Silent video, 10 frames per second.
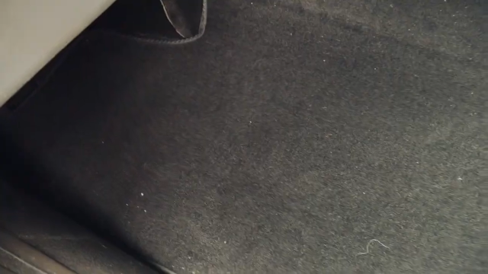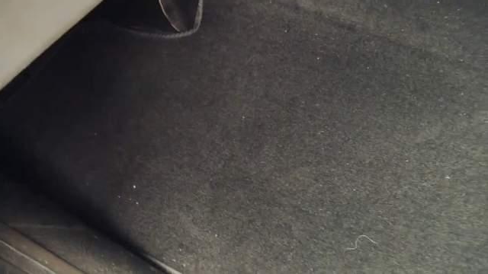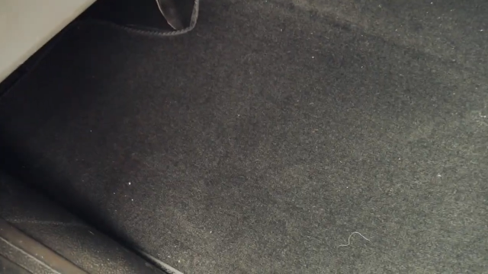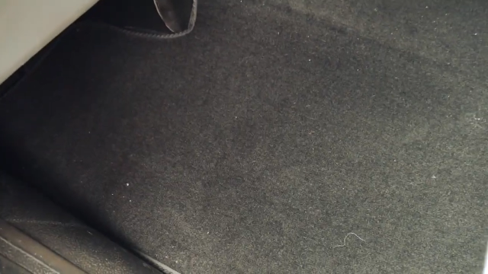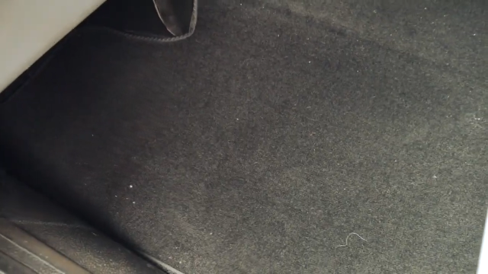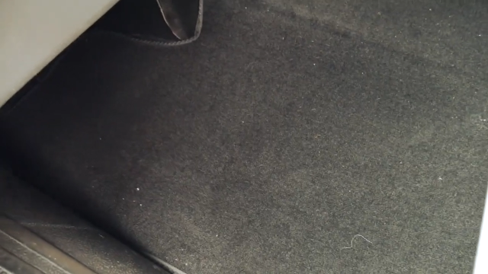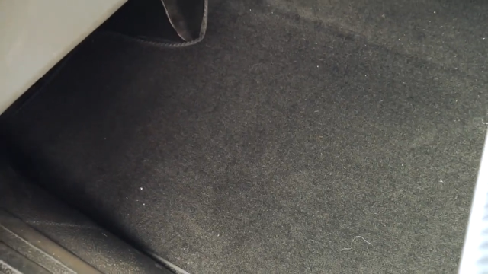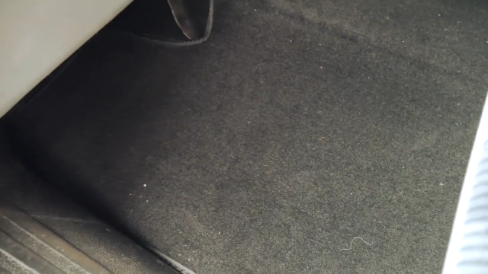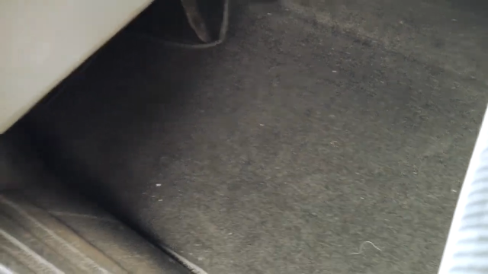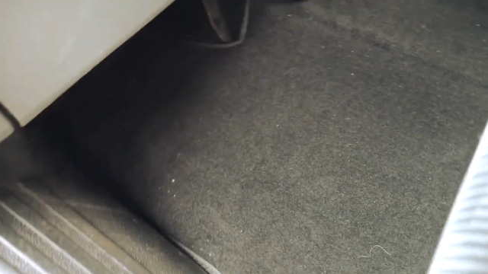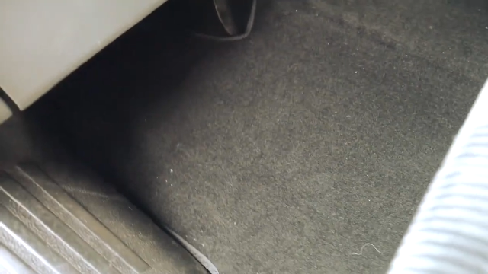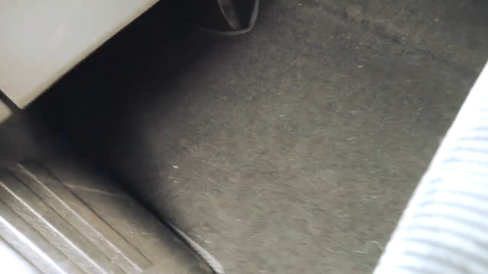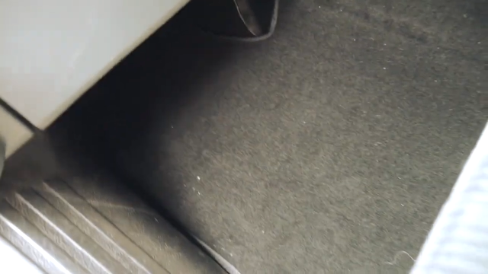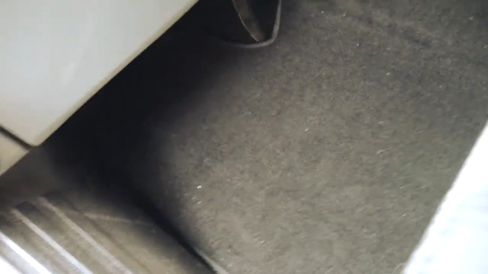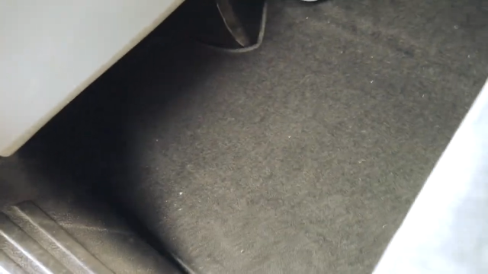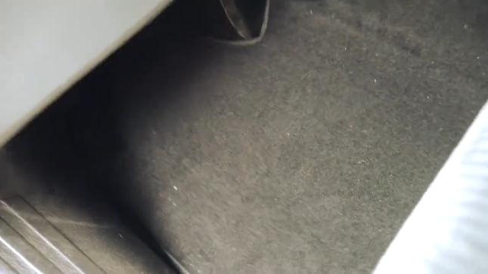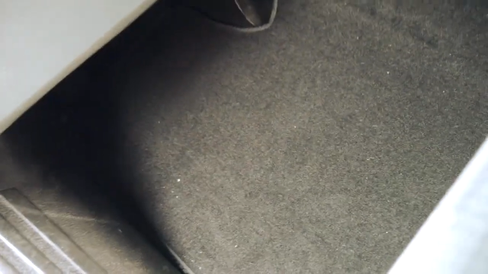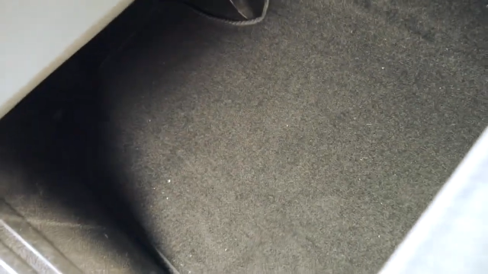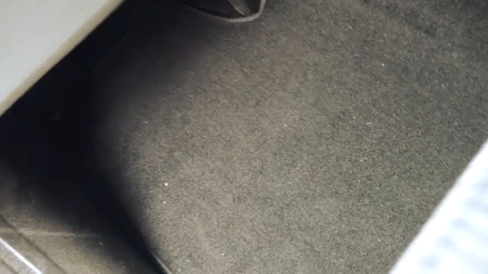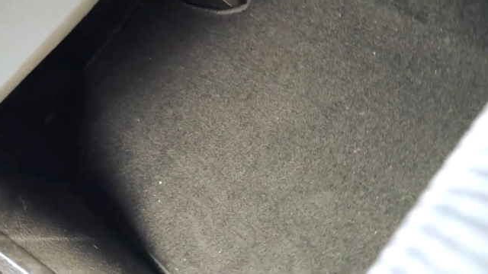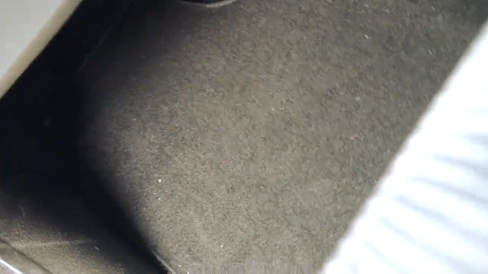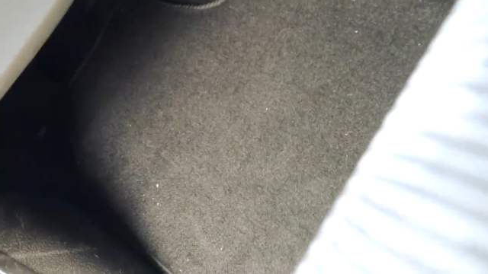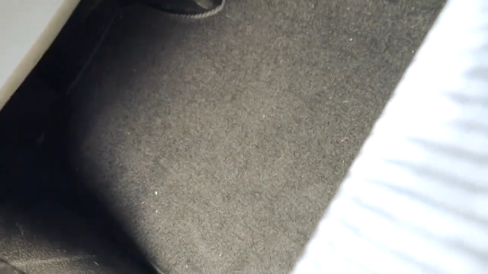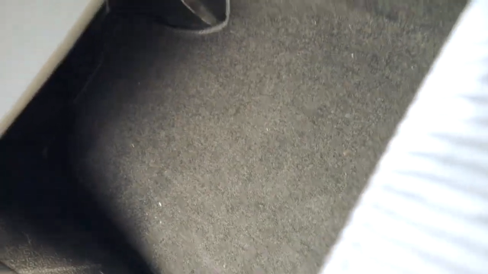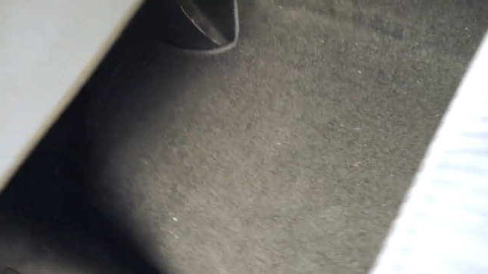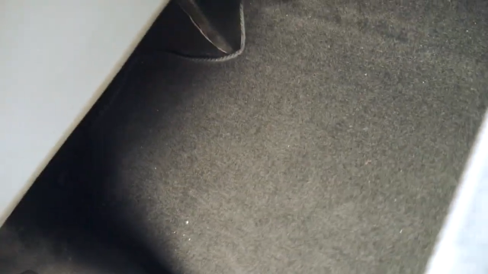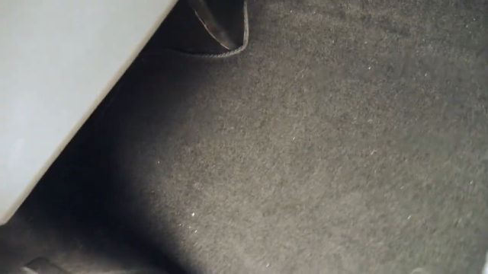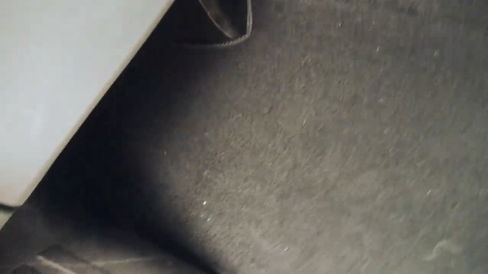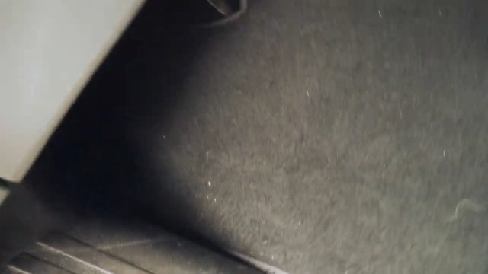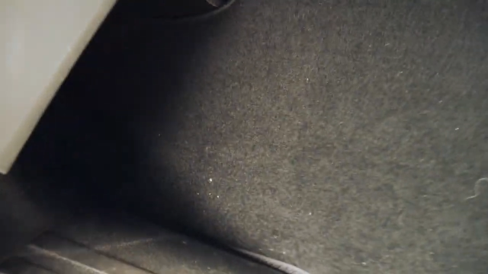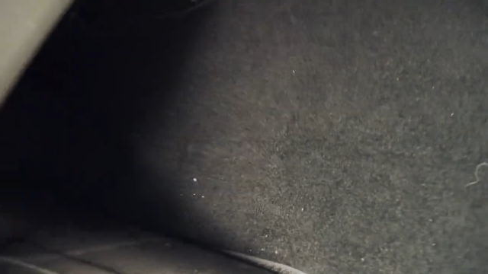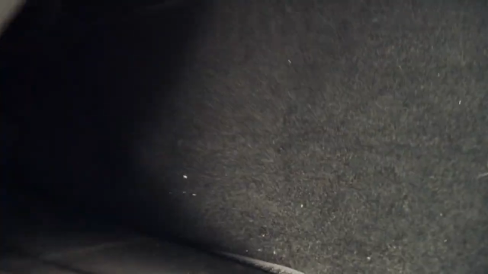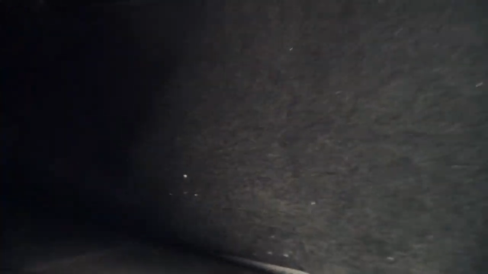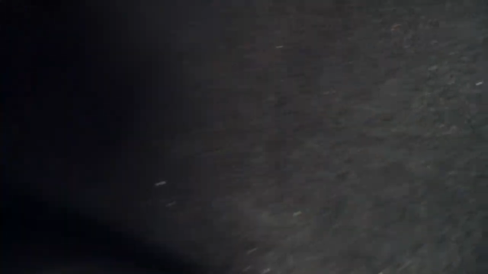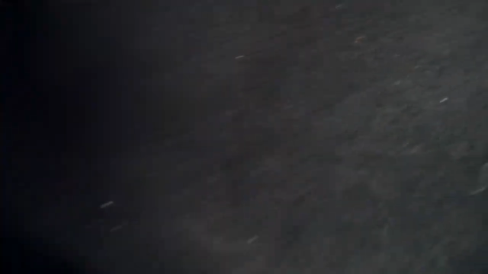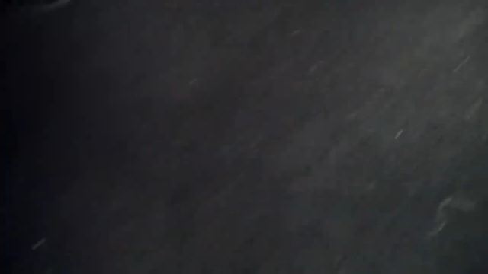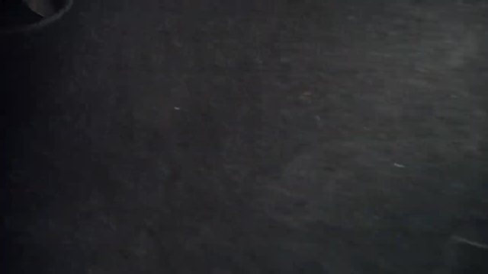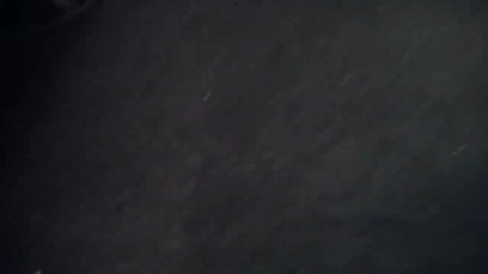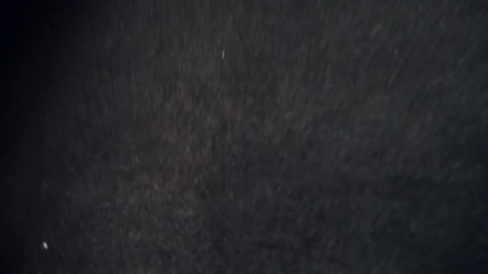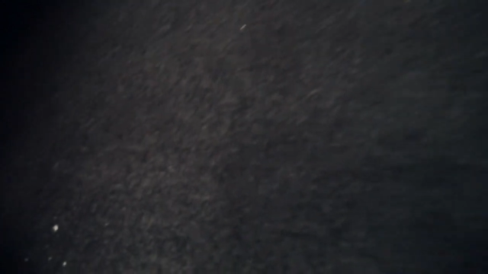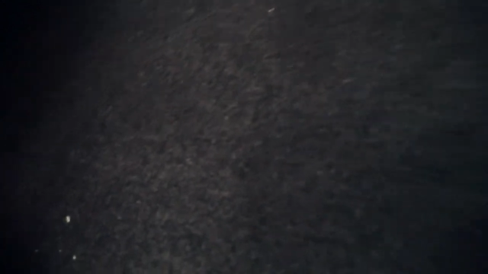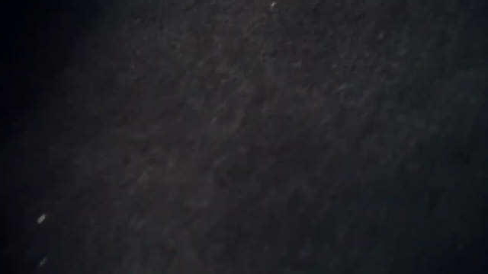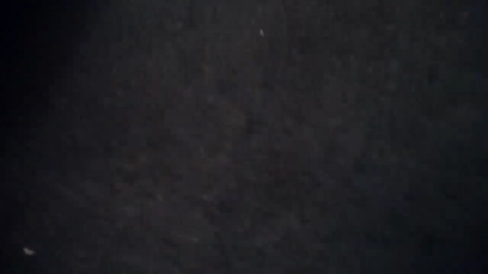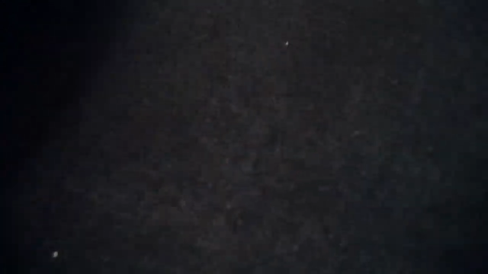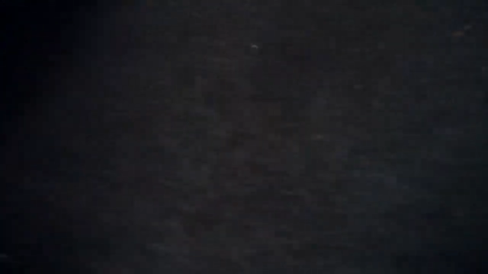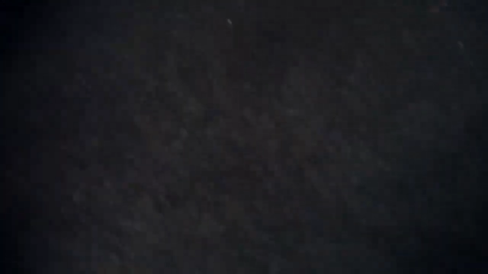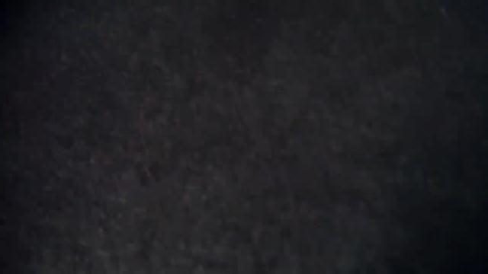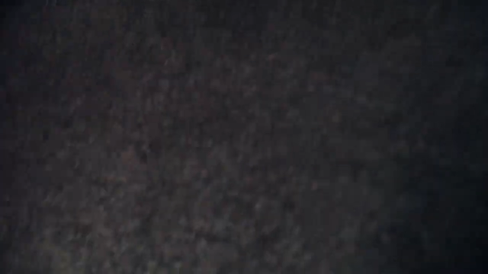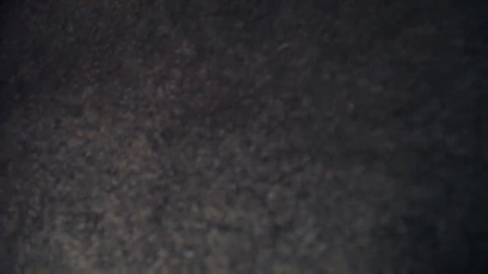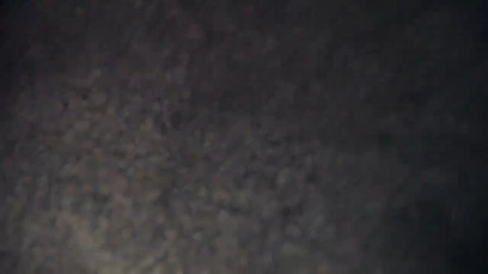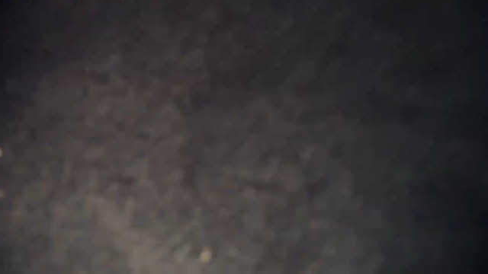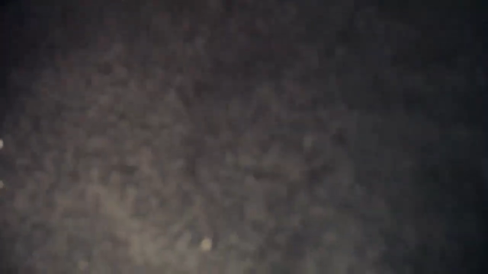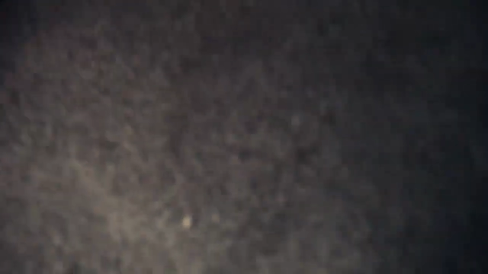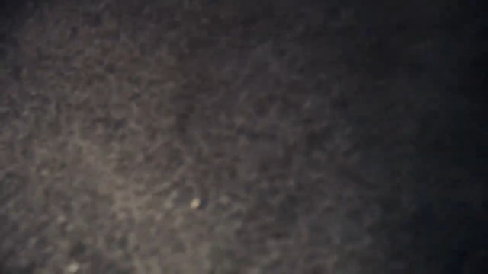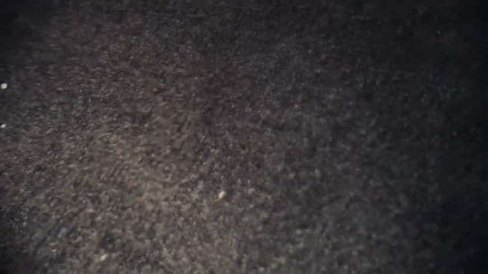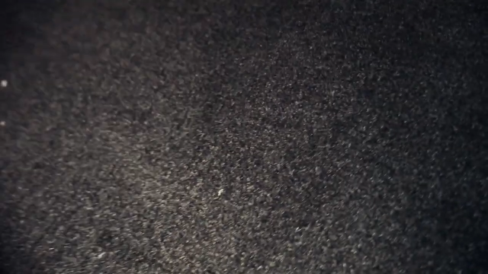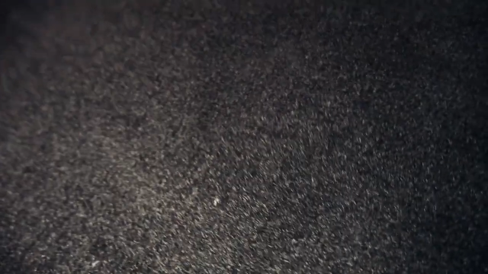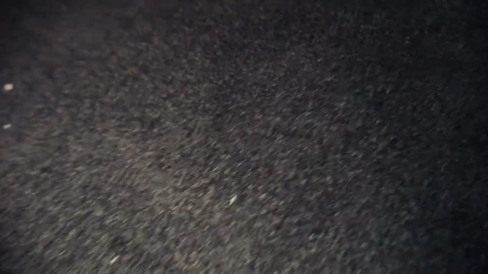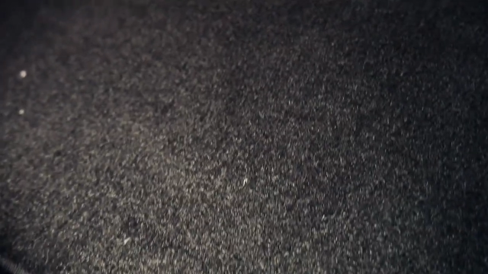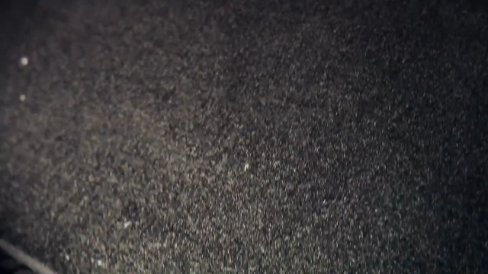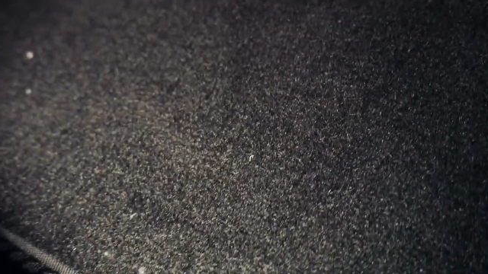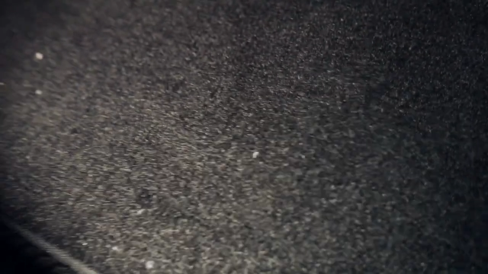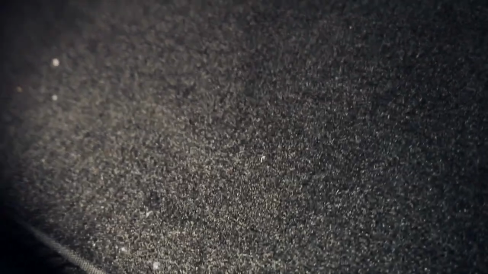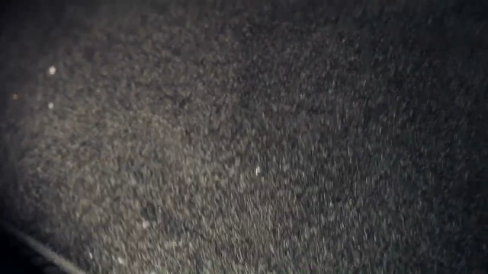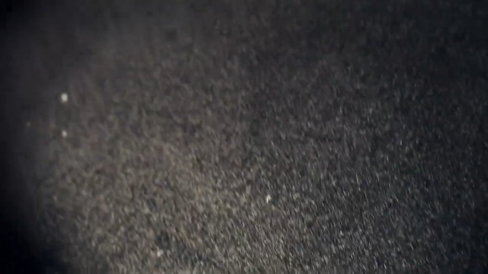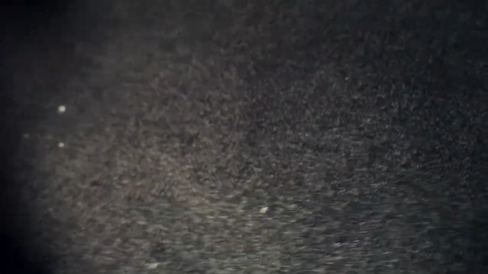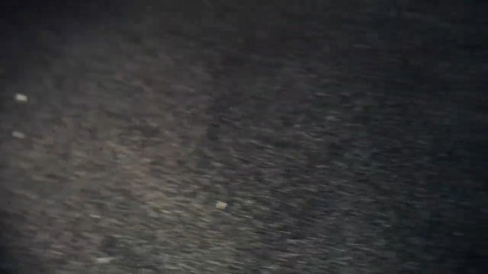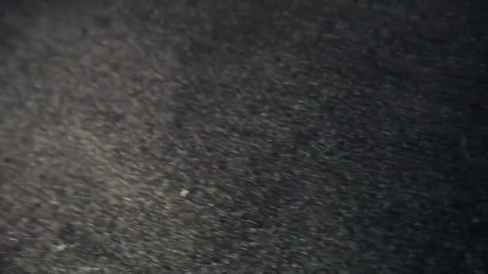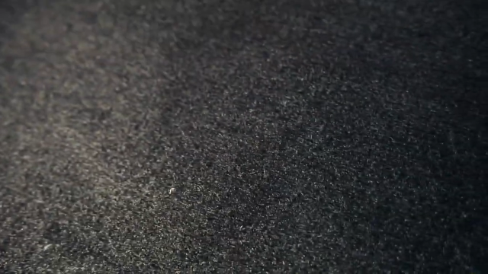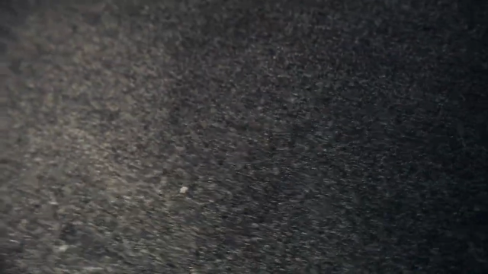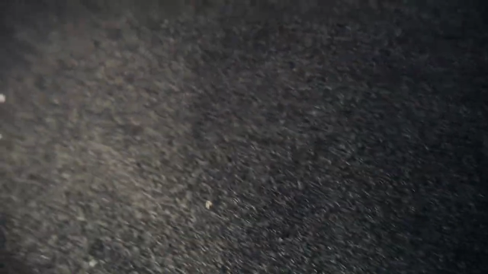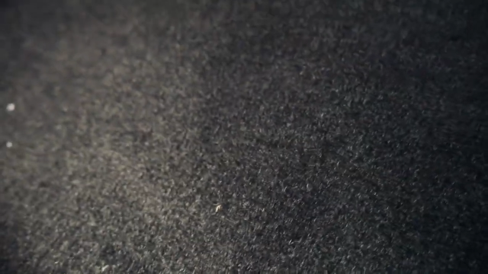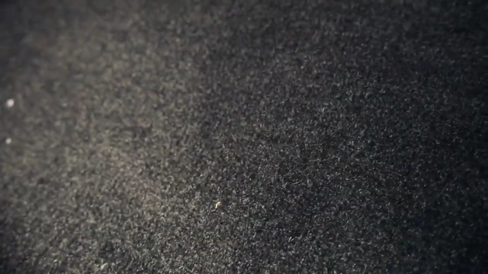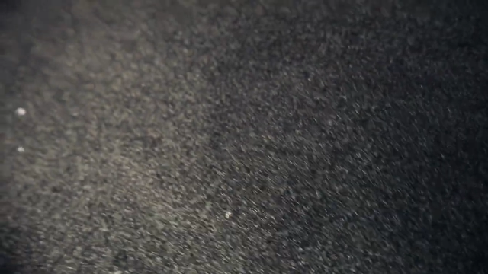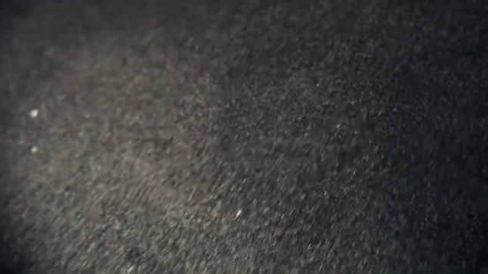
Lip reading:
(no speaker visible)